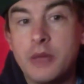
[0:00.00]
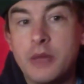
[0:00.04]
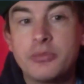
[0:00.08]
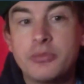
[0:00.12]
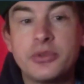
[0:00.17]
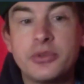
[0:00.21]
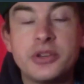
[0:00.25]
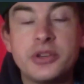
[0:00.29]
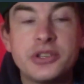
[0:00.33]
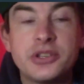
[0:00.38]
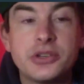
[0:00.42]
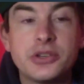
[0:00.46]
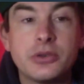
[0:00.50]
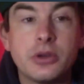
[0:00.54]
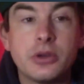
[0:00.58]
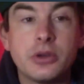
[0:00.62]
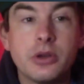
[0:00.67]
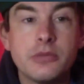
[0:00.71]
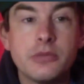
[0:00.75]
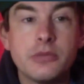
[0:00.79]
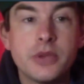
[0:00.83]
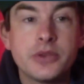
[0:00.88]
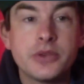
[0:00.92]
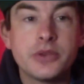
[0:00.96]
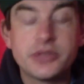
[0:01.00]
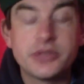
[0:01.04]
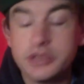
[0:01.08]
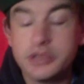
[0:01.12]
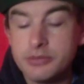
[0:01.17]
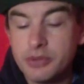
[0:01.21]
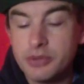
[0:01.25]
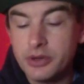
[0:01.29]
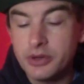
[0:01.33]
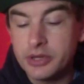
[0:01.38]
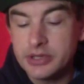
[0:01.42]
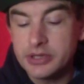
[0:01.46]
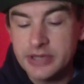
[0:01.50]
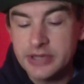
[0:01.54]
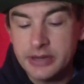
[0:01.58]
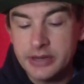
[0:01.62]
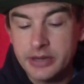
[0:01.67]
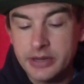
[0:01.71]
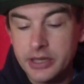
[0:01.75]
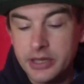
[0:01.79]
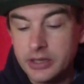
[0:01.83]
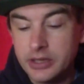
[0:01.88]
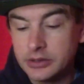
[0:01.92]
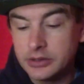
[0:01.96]
pretty sure, like most of you bikers
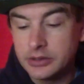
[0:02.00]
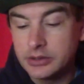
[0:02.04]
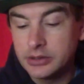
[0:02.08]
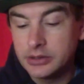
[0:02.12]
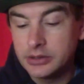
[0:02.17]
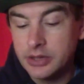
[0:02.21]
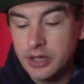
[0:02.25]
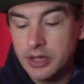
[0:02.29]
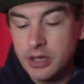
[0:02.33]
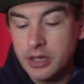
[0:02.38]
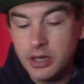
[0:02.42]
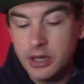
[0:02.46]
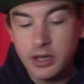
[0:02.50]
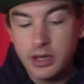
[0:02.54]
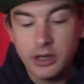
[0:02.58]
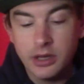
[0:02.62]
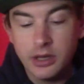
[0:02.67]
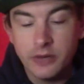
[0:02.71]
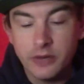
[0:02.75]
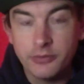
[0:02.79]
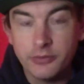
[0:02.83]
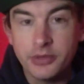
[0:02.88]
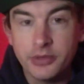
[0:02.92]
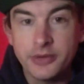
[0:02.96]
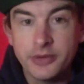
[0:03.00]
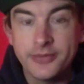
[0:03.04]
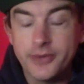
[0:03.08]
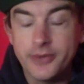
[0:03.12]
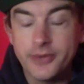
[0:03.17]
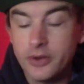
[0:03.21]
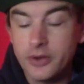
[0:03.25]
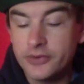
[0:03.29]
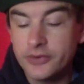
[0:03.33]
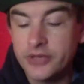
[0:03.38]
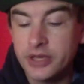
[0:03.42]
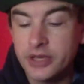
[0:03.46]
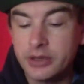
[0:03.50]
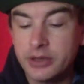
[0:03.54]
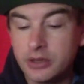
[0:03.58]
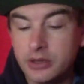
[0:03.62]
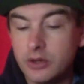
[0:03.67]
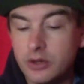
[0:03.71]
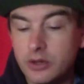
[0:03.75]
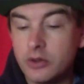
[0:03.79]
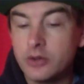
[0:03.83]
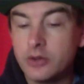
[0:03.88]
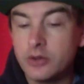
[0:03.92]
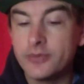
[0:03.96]
out there, I've been a 5'10"
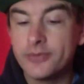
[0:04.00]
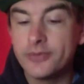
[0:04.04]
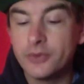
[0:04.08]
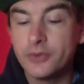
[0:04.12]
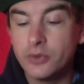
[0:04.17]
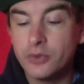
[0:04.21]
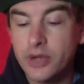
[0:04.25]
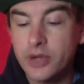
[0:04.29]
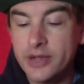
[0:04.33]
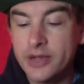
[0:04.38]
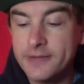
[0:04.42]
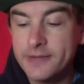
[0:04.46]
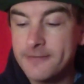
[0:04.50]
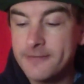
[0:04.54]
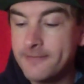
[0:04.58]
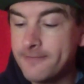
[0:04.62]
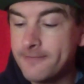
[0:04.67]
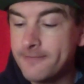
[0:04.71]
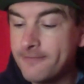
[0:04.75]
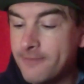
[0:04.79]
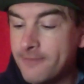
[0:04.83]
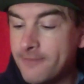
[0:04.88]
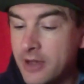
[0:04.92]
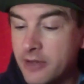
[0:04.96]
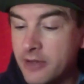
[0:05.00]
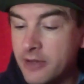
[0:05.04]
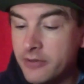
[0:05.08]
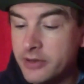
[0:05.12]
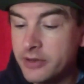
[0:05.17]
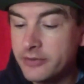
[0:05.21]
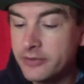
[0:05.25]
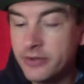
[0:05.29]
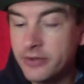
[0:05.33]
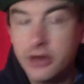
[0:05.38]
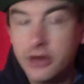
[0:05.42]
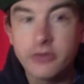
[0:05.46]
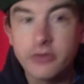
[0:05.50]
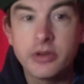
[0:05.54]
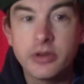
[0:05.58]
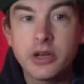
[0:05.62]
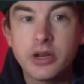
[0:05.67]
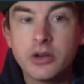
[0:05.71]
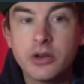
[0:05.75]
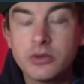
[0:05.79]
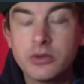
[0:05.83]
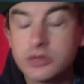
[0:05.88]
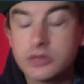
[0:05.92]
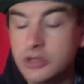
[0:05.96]
guy for a very,
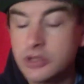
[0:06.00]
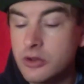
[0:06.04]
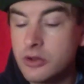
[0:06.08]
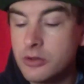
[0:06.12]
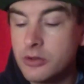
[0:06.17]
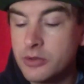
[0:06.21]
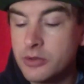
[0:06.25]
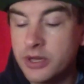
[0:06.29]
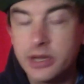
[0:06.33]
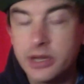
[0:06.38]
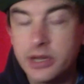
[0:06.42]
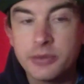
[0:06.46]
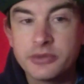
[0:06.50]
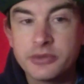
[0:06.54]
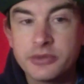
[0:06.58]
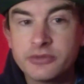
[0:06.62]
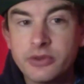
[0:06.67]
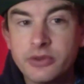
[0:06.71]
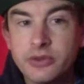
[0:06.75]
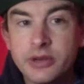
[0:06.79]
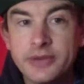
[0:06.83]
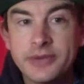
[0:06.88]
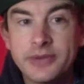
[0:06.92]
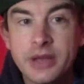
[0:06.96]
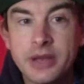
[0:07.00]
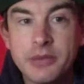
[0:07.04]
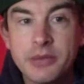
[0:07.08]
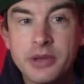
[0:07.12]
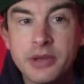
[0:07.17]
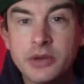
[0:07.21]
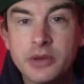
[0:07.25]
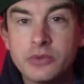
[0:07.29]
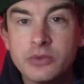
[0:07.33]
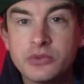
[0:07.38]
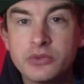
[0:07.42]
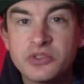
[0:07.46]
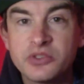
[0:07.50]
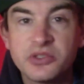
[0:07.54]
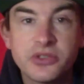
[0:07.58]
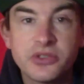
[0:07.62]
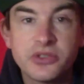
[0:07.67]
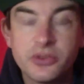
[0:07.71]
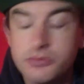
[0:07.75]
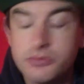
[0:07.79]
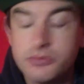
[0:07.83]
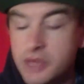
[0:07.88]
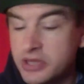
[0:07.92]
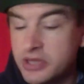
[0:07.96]
very long time when it comes to riding flat pedals. I
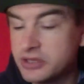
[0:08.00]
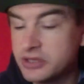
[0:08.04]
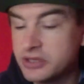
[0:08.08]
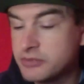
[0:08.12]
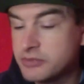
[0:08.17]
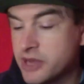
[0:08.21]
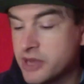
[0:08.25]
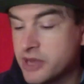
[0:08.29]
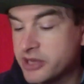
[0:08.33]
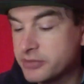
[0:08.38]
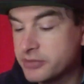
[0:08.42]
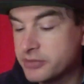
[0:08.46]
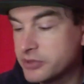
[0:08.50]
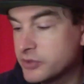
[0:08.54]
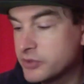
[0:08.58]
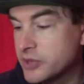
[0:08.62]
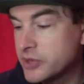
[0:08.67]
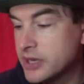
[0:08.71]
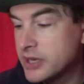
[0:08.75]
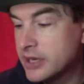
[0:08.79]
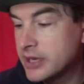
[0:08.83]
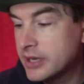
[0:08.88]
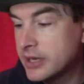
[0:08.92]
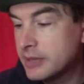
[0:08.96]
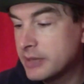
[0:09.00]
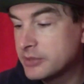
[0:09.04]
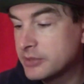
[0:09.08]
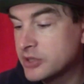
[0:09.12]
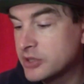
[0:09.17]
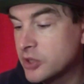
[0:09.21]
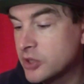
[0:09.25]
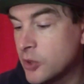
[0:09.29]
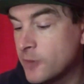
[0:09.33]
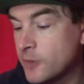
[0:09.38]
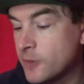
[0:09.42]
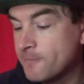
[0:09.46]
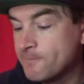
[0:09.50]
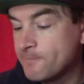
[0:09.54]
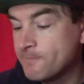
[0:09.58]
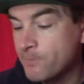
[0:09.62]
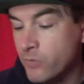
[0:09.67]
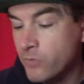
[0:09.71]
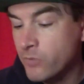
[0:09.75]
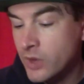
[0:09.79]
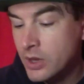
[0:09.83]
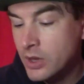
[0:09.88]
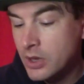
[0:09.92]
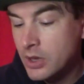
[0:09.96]
do mix and match between clips a lot
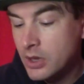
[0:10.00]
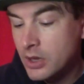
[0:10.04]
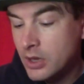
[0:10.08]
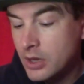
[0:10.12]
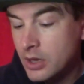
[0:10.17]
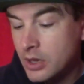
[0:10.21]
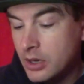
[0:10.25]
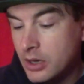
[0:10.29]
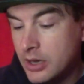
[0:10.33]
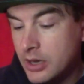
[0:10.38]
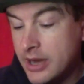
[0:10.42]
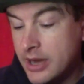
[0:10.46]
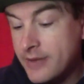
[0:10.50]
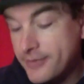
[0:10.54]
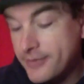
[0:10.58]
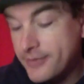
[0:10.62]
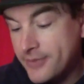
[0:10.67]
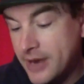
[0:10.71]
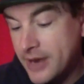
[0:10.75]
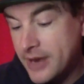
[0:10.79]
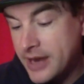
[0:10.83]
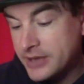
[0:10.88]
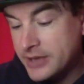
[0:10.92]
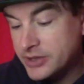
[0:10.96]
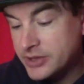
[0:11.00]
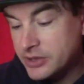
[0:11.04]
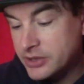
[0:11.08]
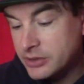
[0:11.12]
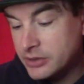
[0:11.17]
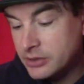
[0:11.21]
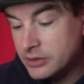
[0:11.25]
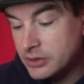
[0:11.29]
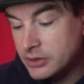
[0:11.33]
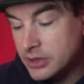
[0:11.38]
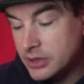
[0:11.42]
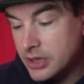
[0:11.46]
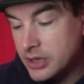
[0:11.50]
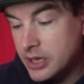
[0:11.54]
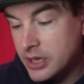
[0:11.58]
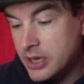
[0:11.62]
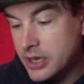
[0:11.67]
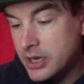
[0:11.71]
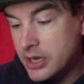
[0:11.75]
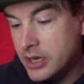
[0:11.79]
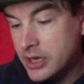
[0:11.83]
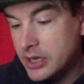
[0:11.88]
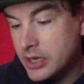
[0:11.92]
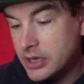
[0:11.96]
and flats.
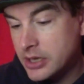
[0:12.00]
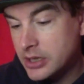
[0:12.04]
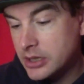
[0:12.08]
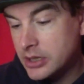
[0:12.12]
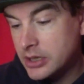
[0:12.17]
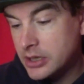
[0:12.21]
And